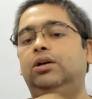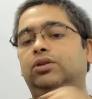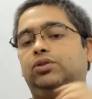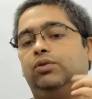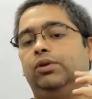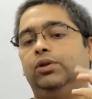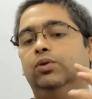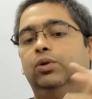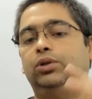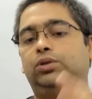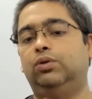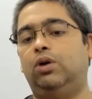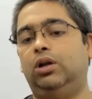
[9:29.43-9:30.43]
So we'll go
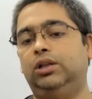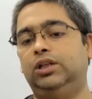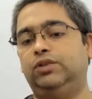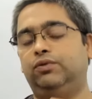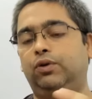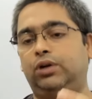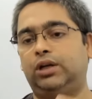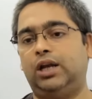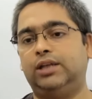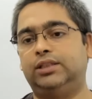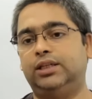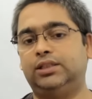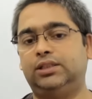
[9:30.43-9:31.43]
through all these four
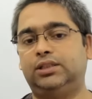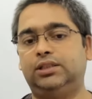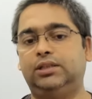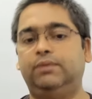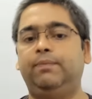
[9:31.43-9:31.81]
classes,